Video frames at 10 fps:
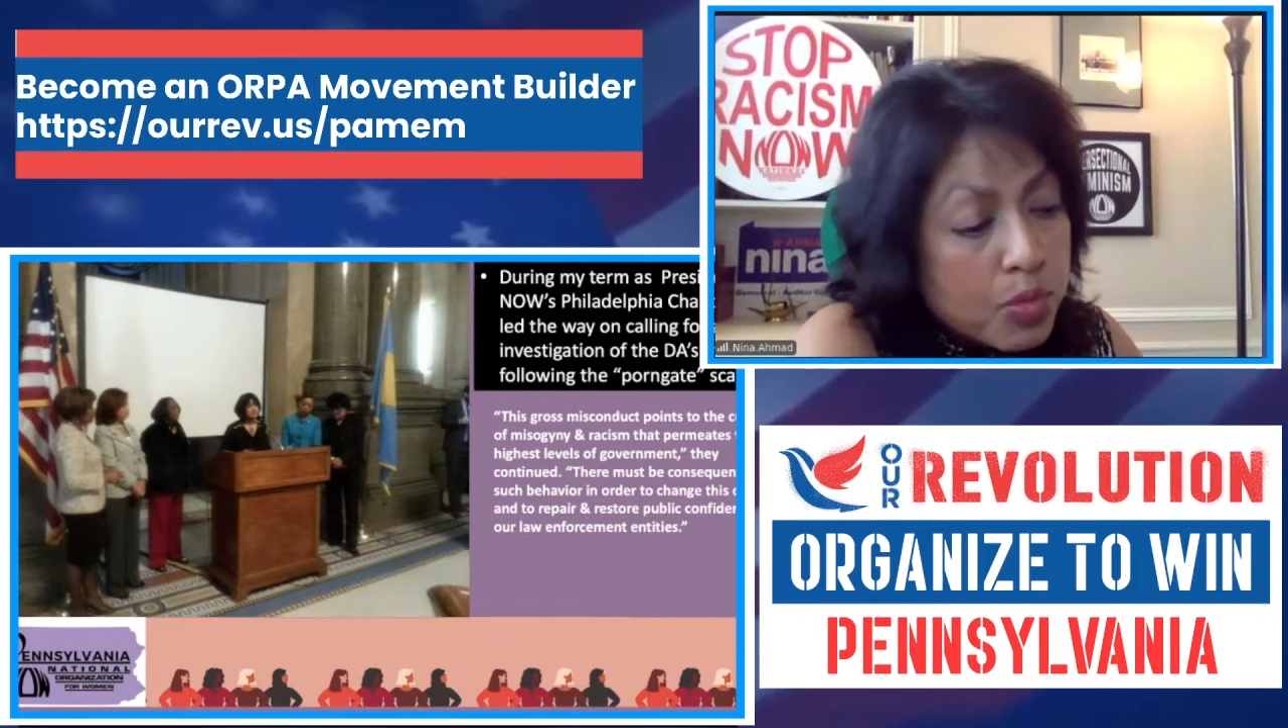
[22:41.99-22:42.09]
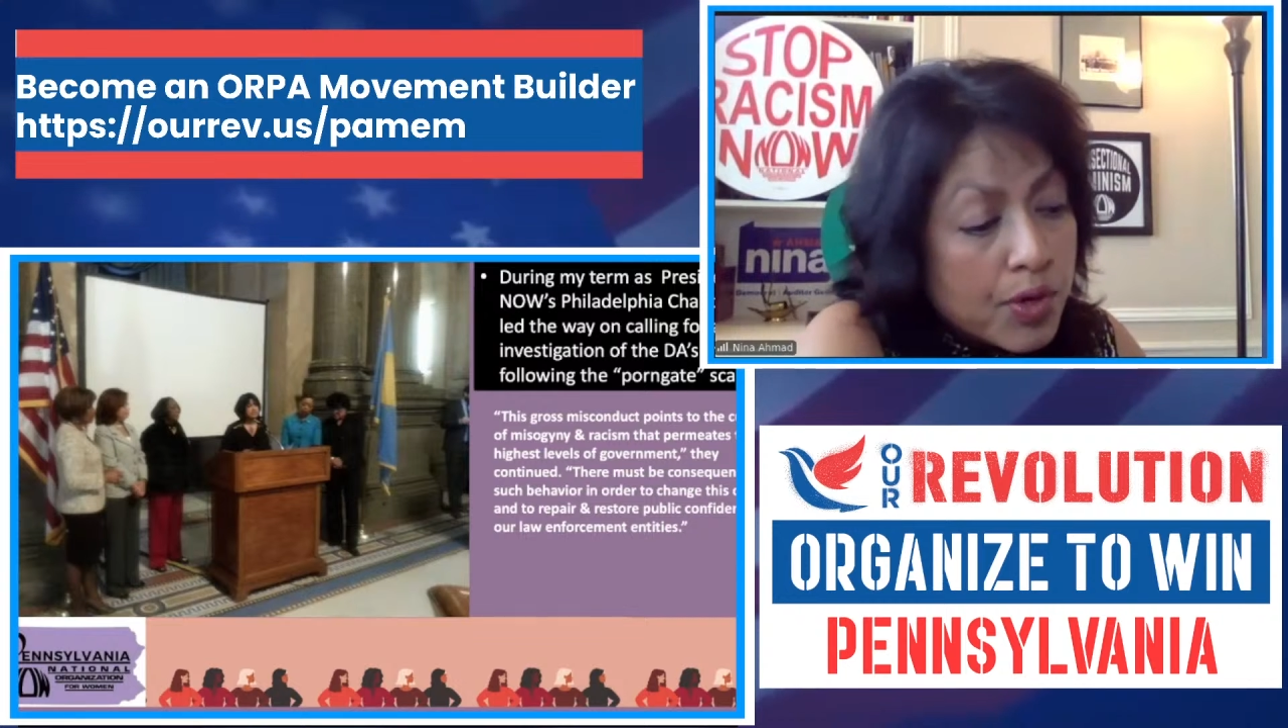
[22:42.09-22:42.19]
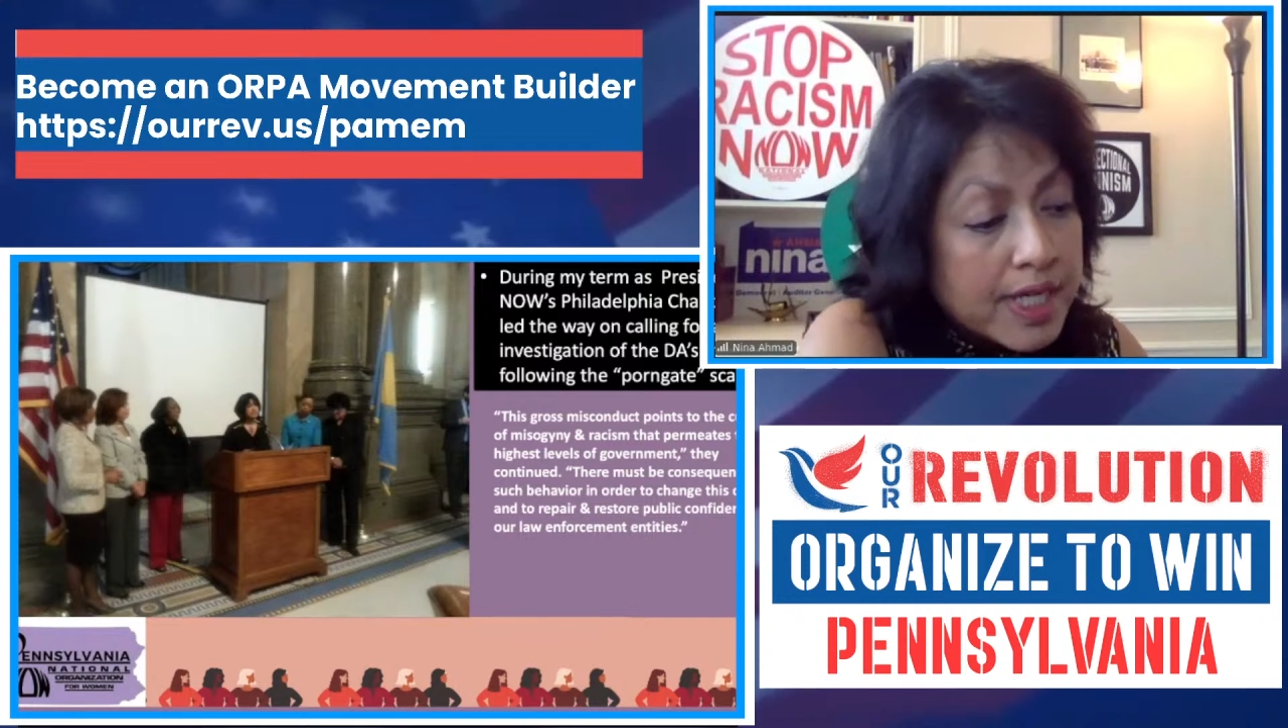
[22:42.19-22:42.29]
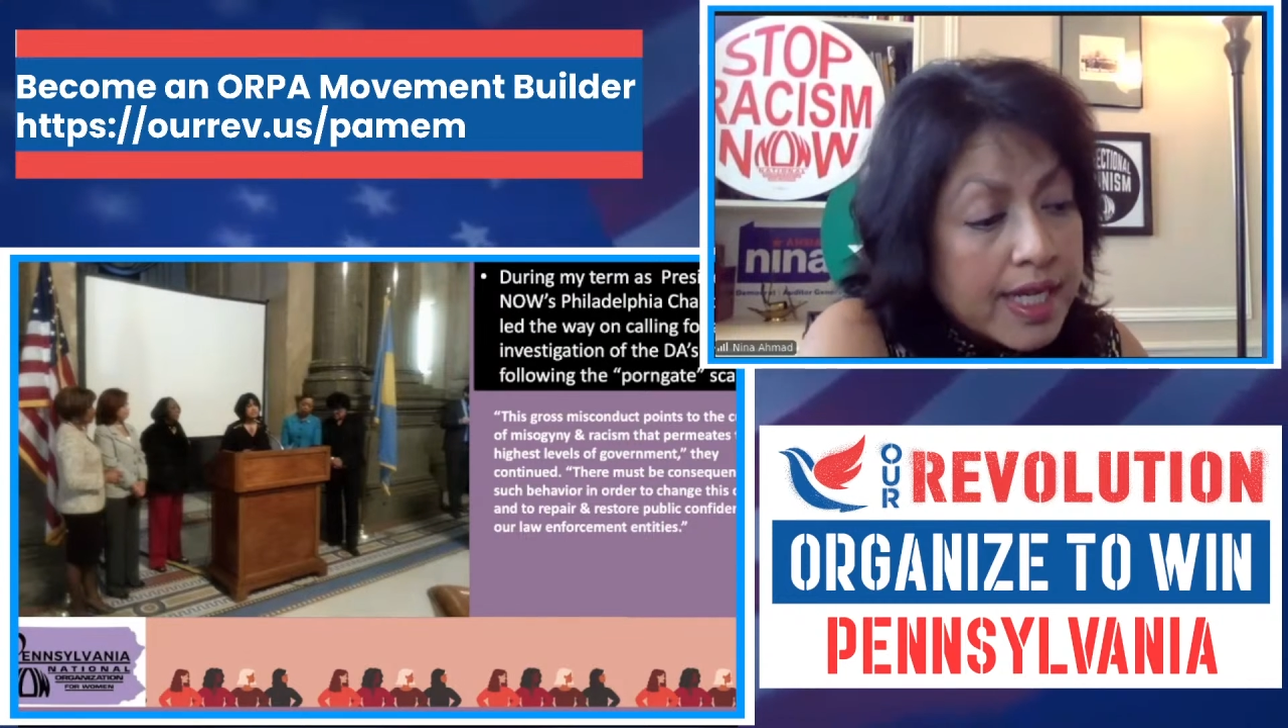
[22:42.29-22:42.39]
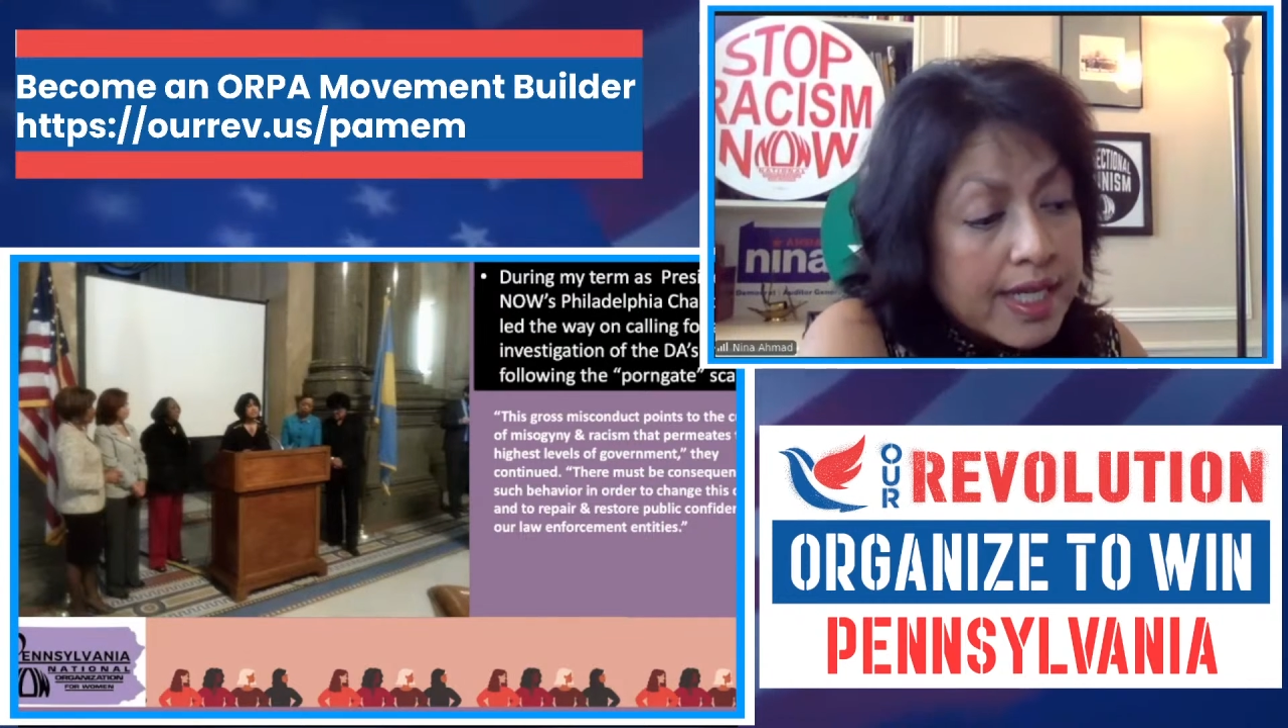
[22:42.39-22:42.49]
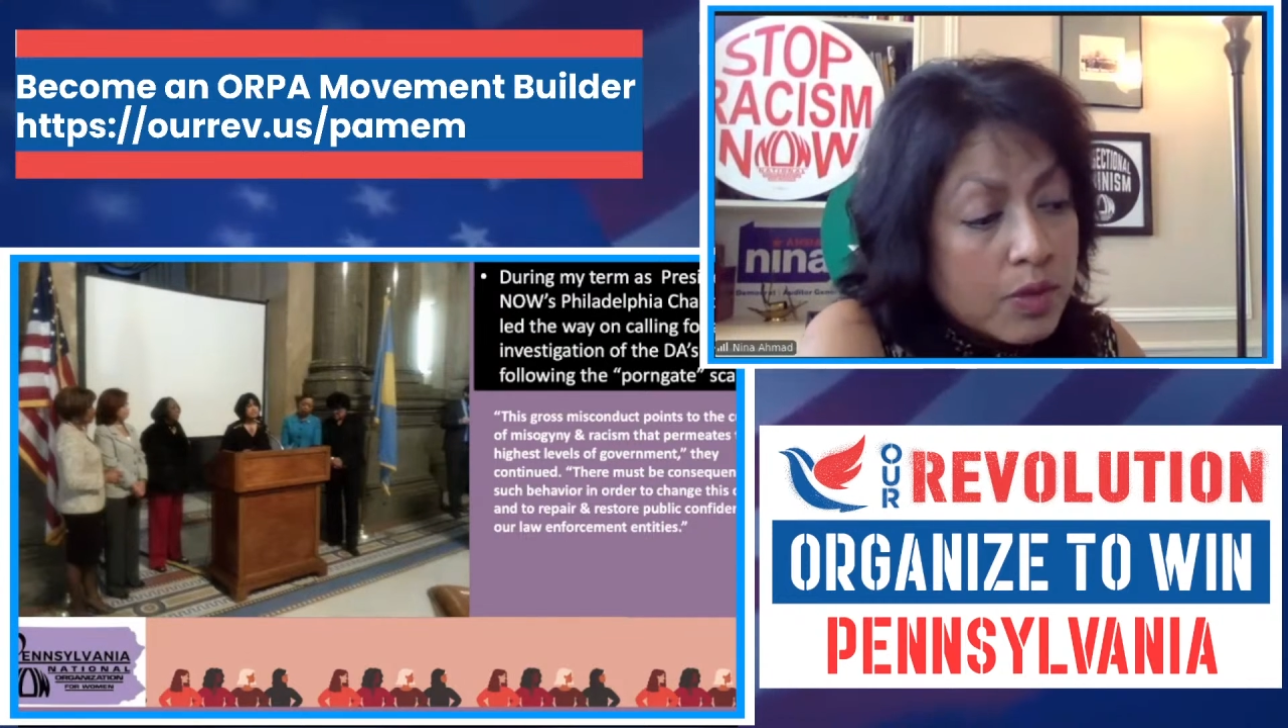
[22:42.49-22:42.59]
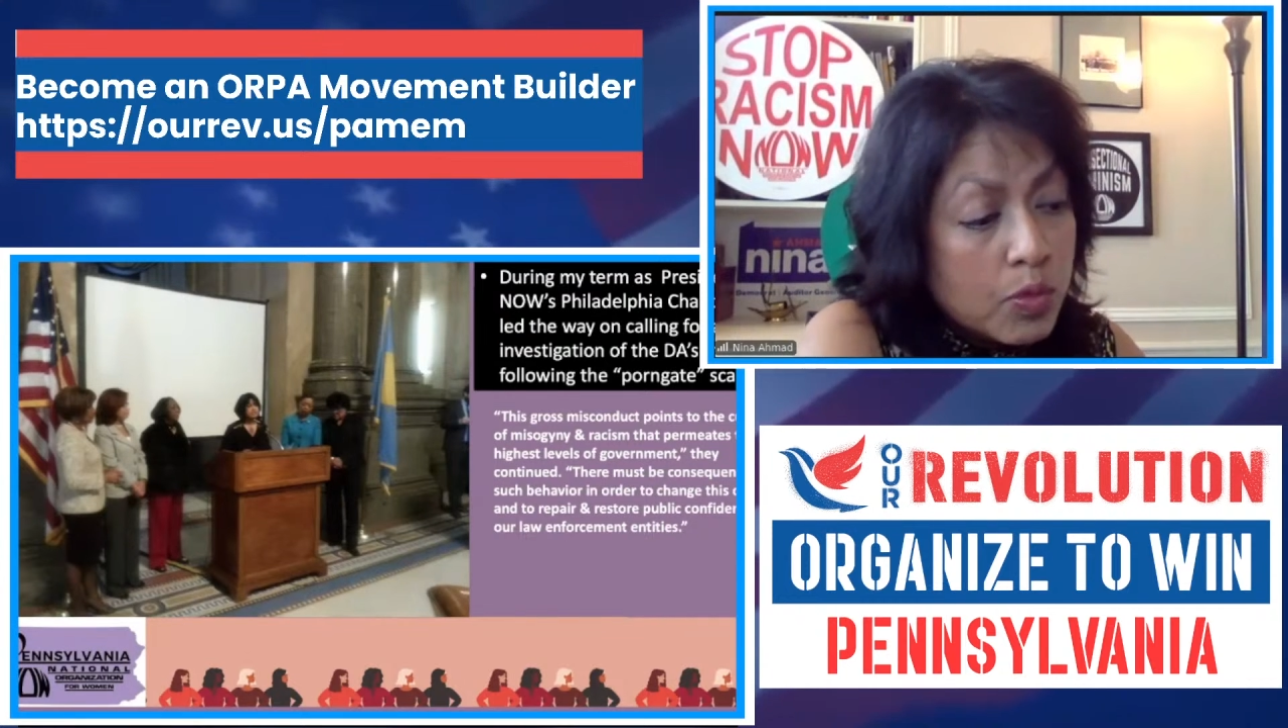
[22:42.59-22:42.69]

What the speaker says: Corngate,